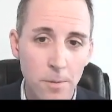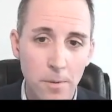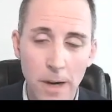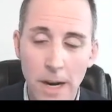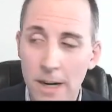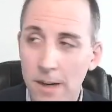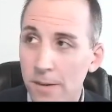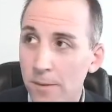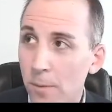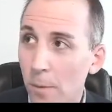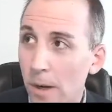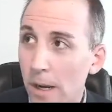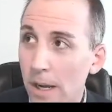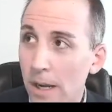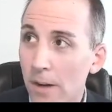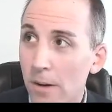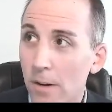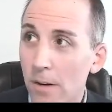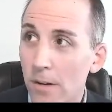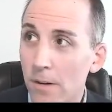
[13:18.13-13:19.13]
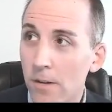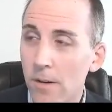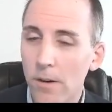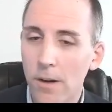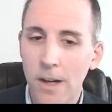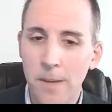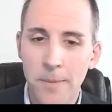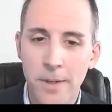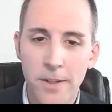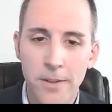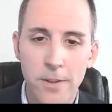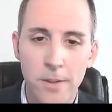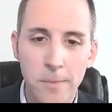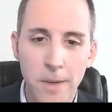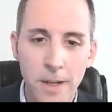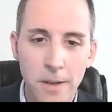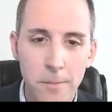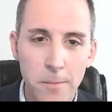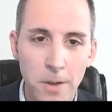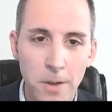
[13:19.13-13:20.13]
right-of-way or eminent domain